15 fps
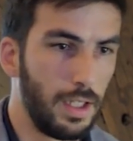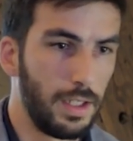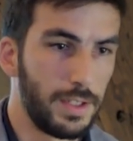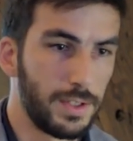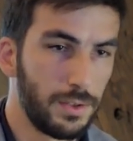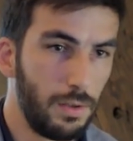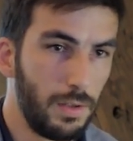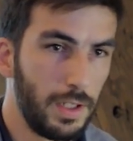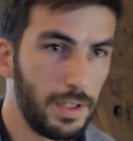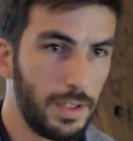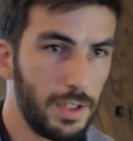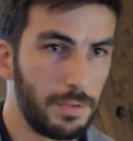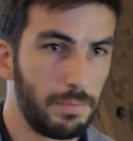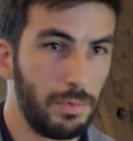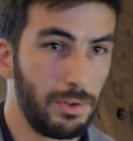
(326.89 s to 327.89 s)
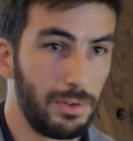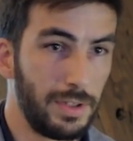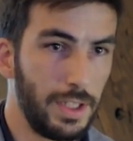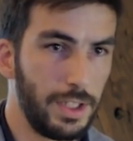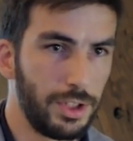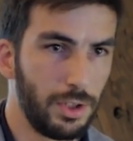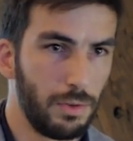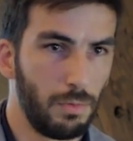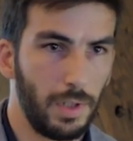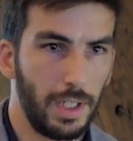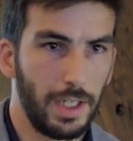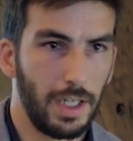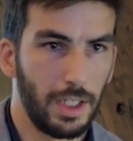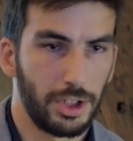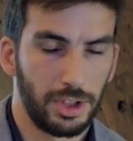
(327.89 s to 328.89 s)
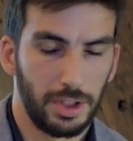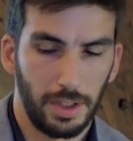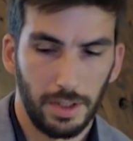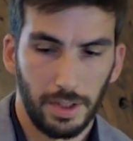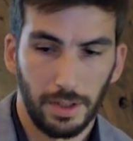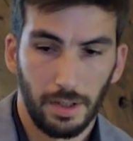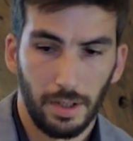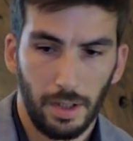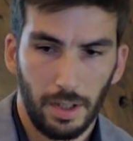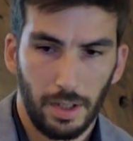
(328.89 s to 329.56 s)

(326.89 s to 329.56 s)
installing this mutation were actually